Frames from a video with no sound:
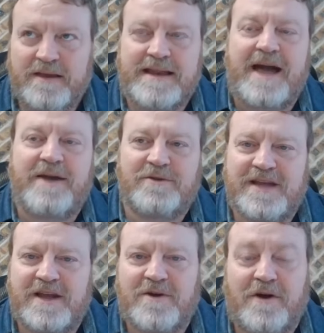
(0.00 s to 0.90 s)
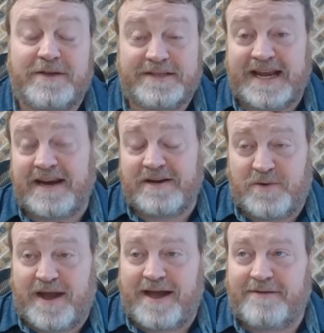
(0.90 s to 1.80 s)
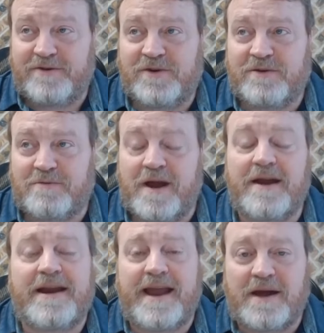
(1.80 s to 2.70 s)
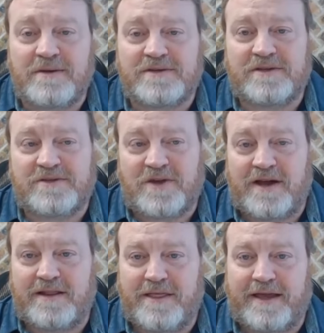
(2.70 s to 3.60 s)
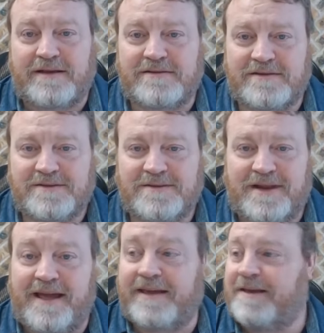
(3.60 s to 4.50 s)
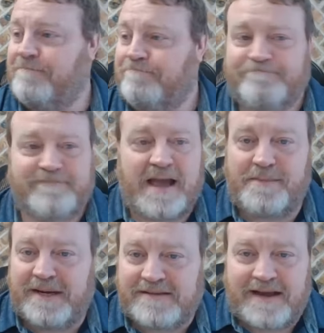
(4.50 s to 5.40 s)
Now you take all the data you have and you can run analysis on things. Like, how many